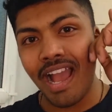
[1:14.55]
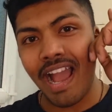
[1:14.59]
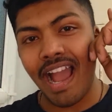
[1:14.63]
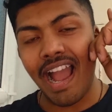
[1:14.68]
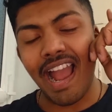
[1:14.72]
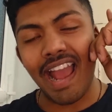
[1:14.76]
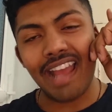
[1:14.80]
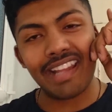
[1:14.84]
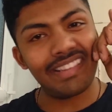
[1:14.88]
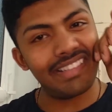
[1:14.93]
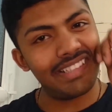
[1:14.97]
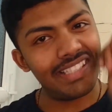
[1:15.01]

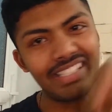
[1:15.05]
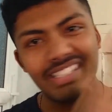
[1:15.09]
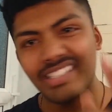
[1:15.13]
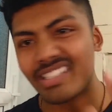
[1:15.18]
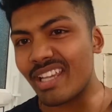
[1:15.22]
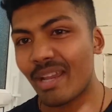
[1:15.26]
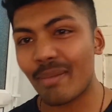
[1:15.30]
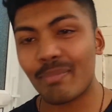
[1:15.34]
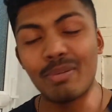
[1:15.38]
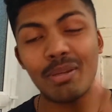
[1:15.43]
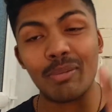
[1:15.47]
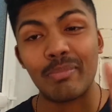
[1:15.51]
and this
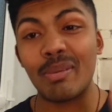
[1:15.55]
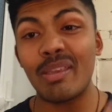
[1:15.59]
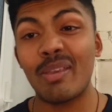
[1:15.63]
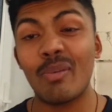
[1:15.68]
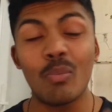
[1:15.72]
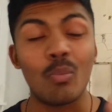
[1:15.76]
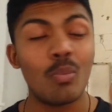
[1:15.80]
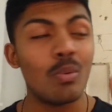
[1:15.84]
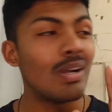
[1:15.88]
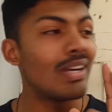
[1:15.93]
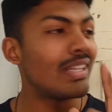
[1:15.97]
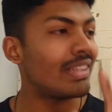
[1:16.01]
chapter be
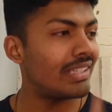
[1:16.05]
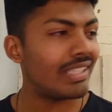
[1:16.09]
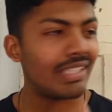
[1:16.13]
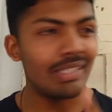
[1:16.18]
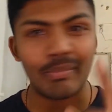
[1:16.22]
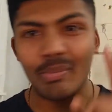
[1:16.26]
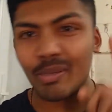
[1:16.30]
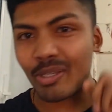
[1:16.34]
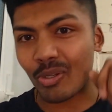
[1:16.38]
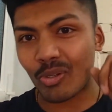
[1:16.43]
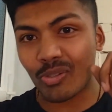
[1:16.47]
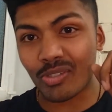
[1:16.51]
worth
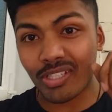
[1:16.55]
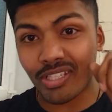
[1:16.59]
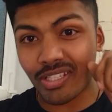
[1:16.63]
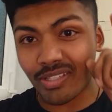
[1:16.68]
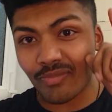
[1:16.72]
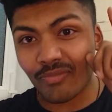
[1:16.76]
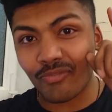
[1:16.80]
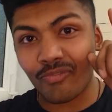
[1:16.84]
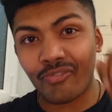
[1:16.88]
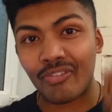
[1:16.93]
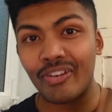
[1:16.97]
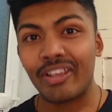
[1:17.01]
it because
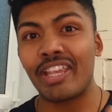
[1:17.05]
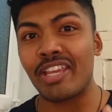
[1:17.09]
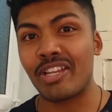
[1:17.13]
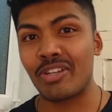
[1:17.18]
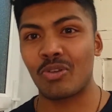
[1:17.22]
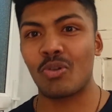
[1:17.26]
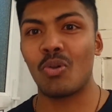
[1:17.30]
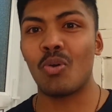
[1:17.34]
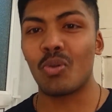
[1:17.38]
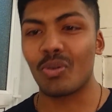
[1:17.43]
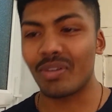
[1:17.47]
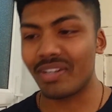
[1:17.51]
it's
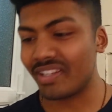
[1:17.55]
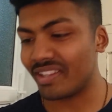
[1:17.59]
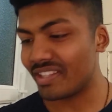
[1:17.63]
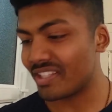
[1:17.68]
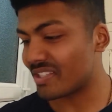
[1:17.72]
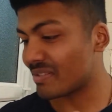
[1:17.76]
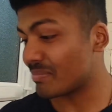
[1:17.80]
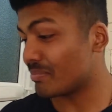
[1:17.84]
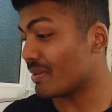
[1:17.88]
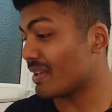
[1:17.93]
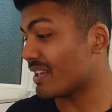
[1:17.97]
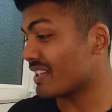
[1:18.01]
freaking cold in
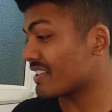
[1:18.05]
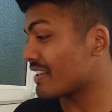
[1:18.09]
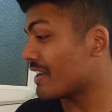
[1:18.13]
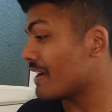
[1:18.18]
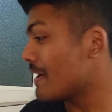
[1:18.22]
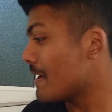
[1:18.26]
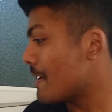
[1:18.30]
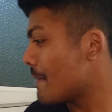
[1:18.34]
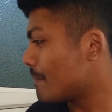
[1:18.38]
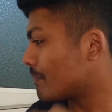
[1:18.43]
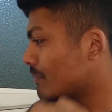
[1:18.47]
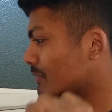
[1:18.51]
this place
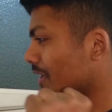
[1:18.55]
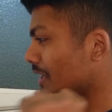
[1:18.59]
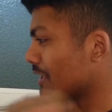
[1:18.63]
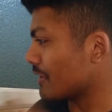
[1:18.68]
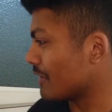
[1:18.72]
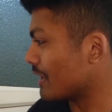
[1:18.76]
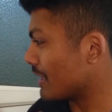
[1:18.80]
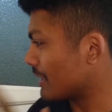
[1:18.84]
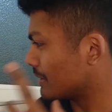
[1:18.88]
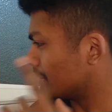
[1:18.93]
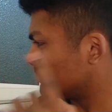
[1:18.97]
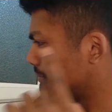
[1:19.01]

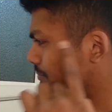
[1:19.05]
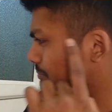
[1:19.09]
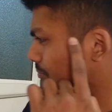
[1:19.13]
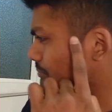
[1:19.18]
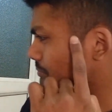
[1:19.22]
anyway